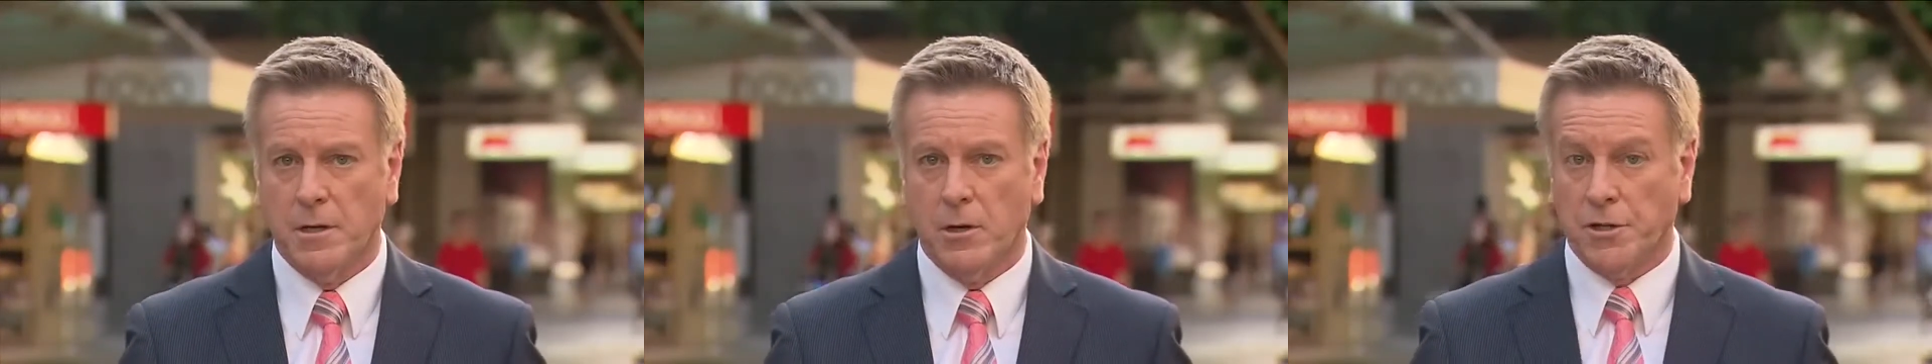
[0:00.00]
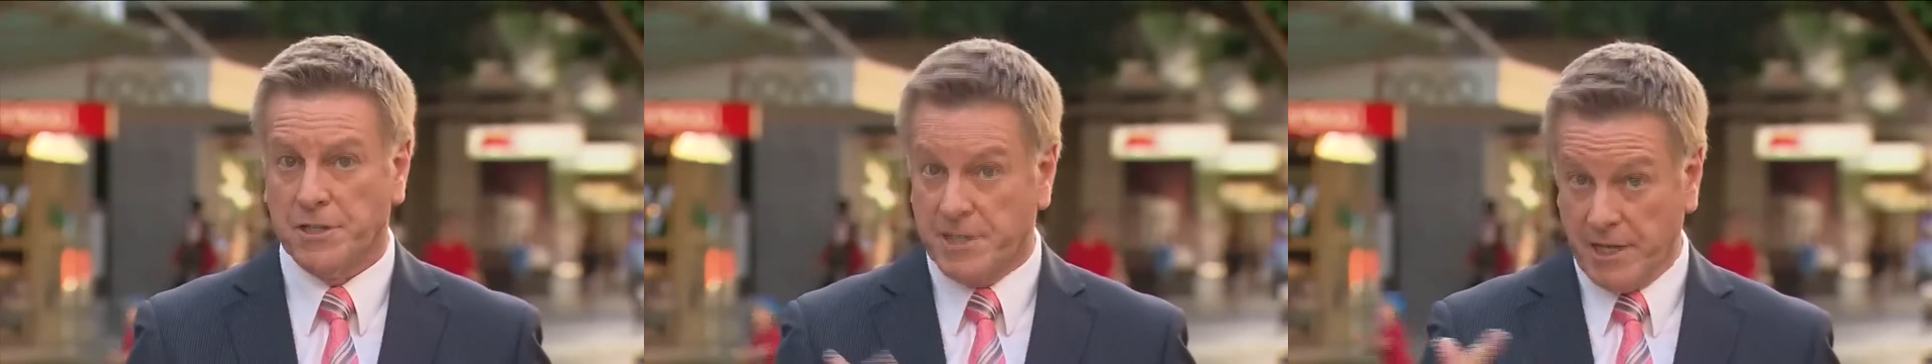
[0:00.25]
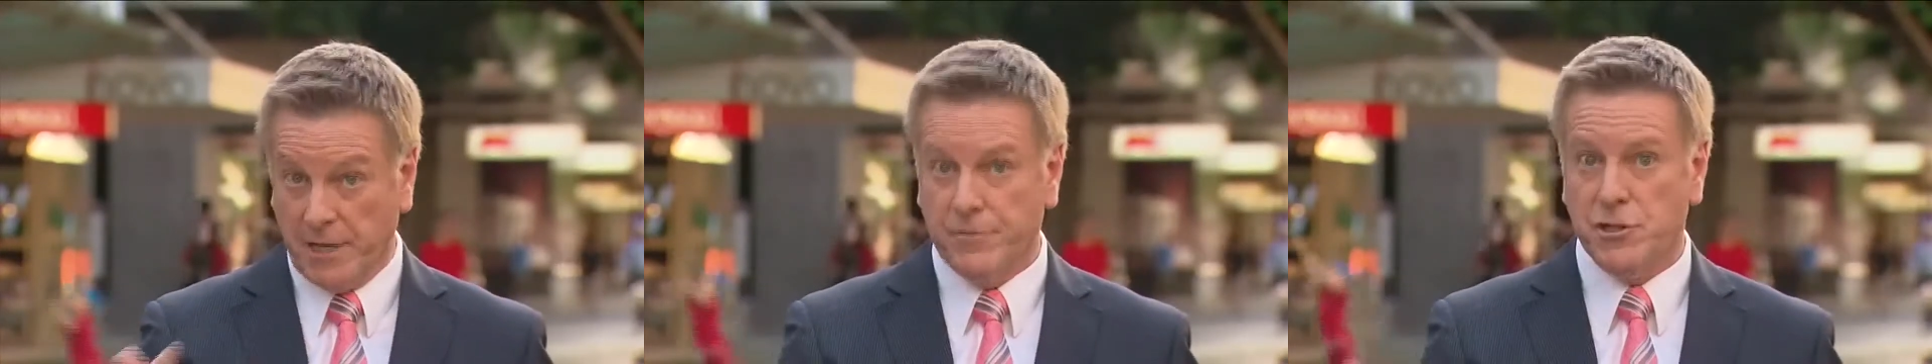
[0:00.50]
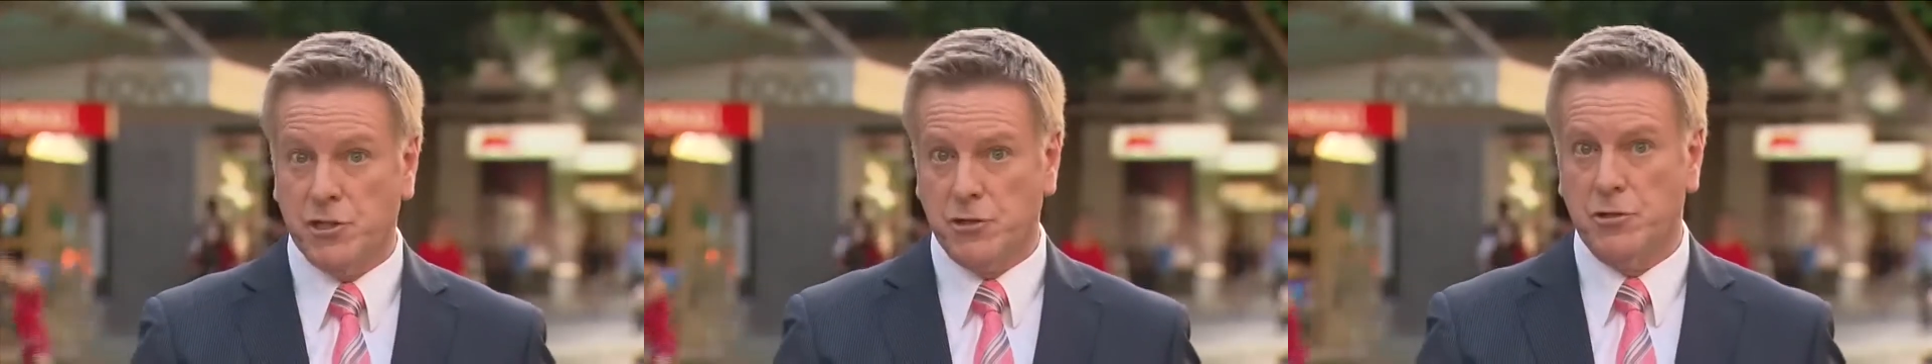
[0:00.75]
on a
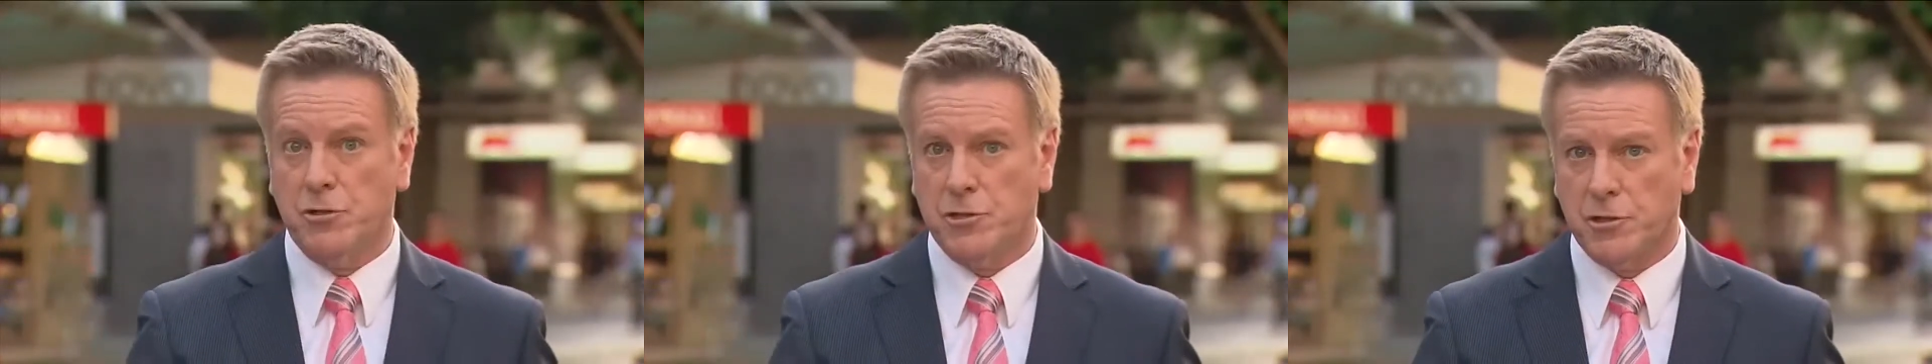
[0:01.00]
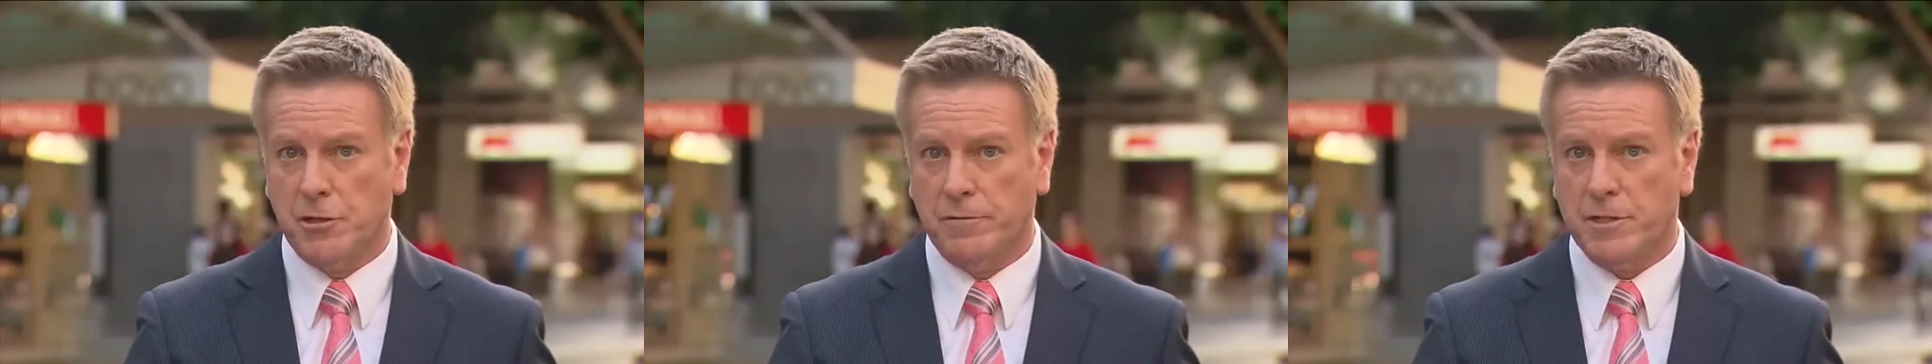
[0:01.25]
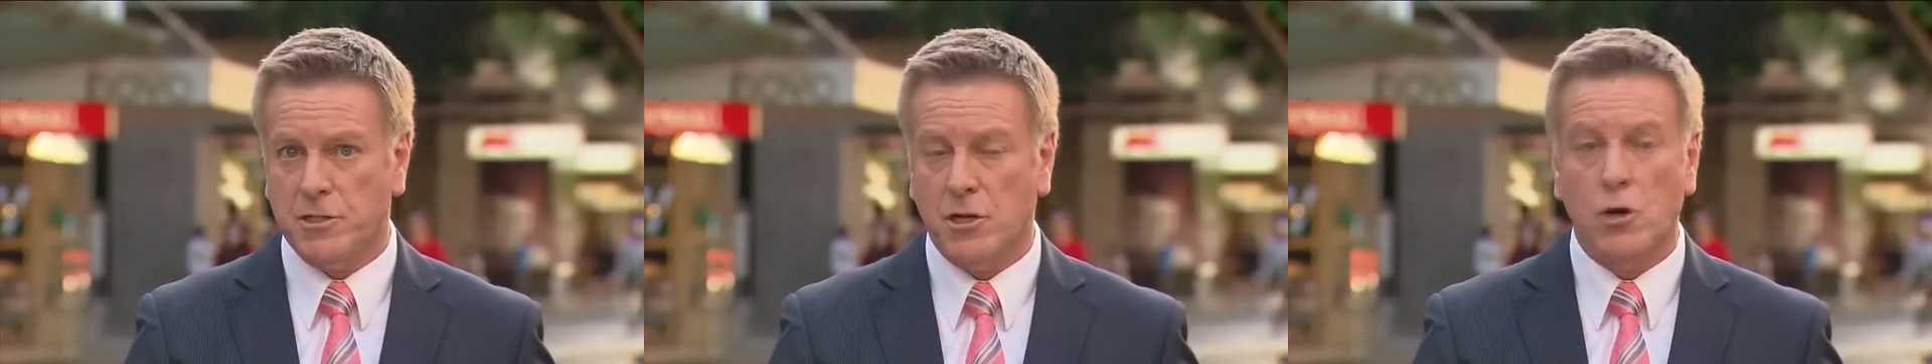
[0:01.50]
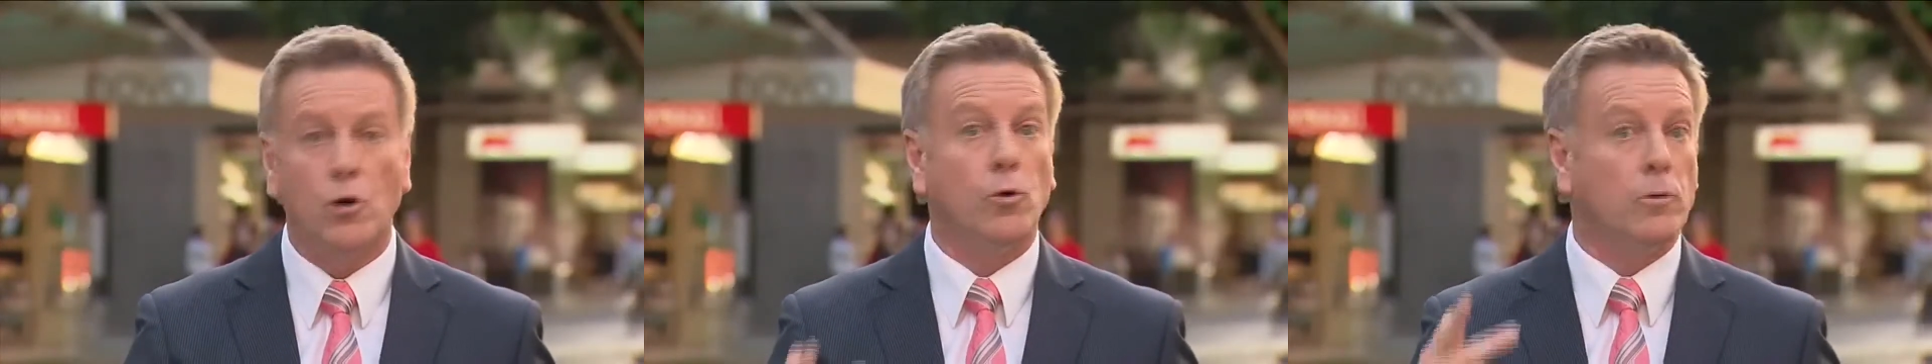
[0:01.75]
television news service
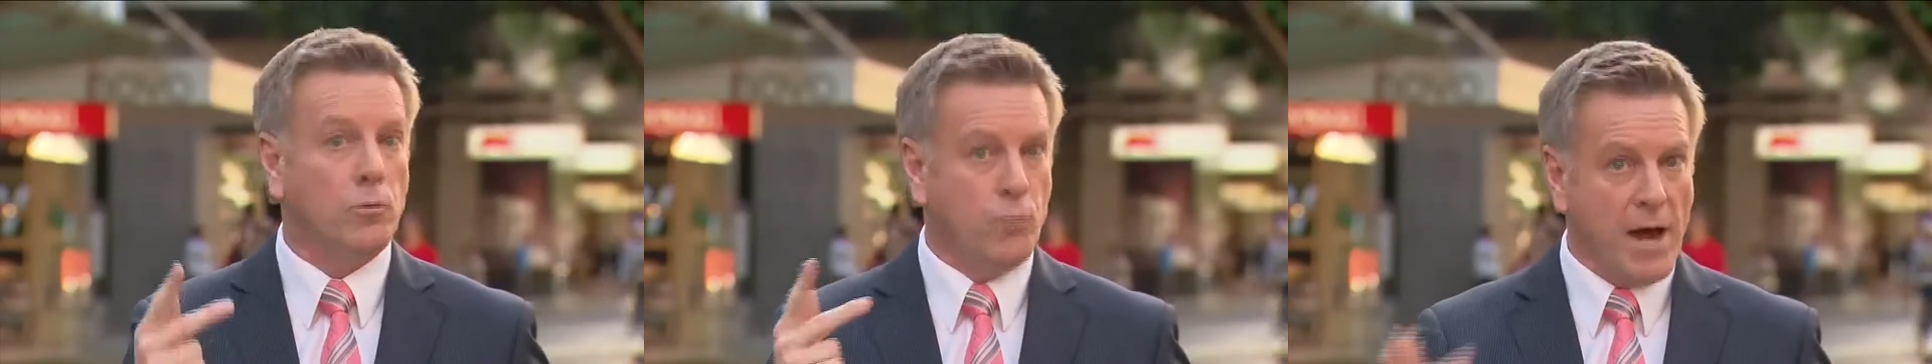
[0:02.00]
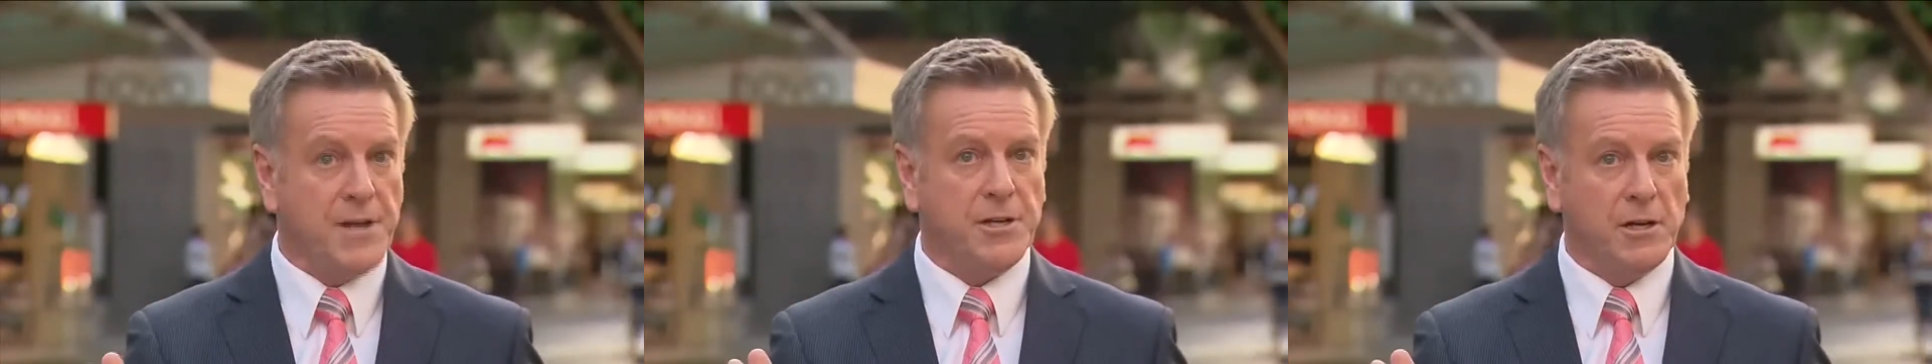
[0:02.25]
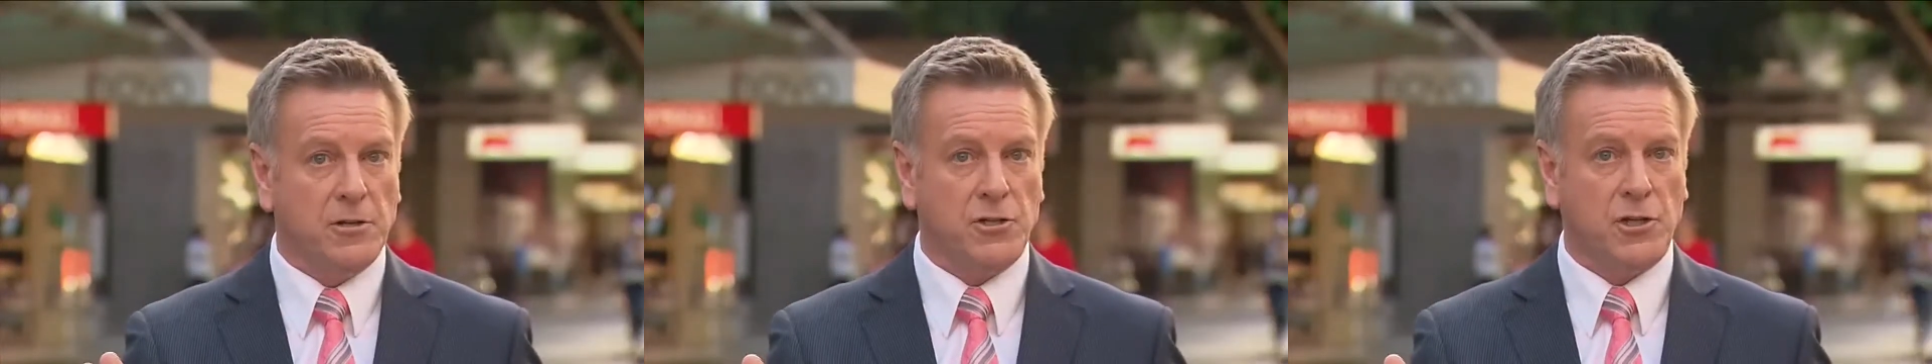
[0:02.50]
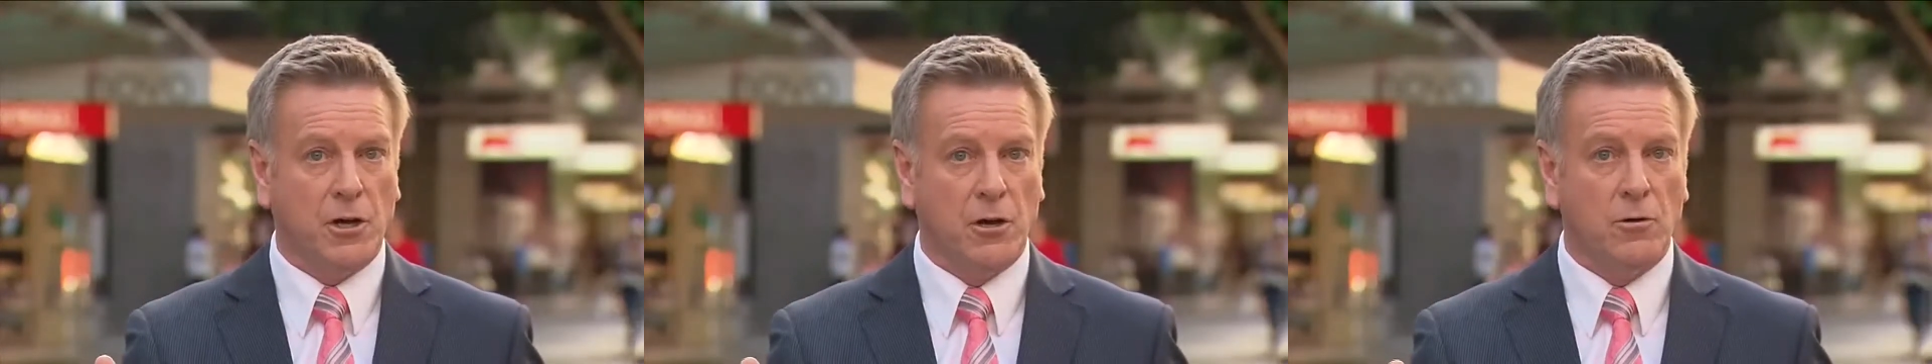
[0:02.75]
or a radio
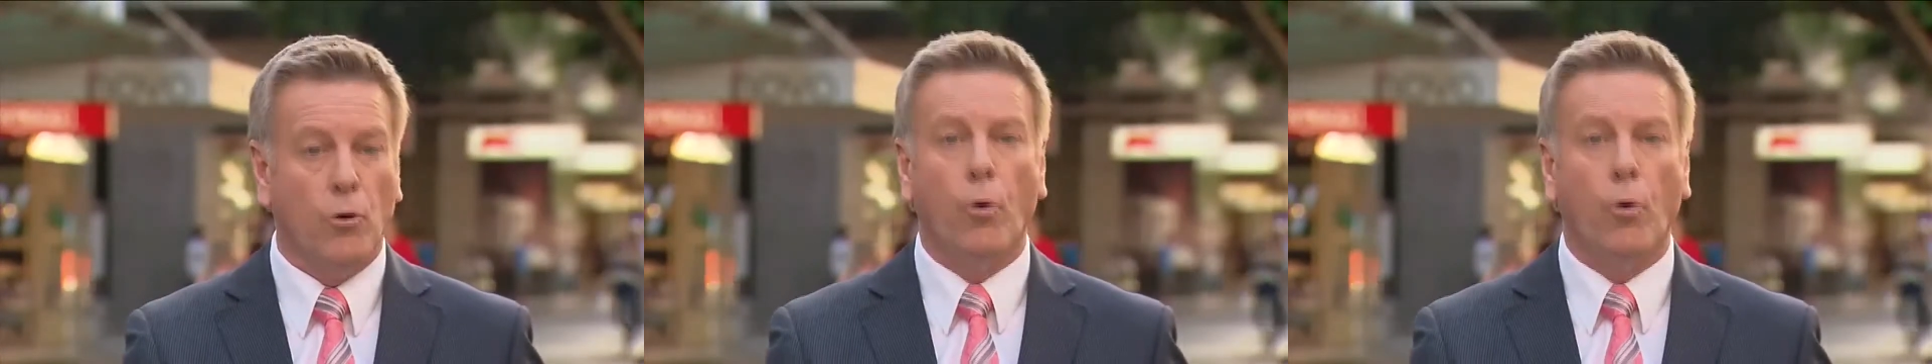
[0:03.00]
show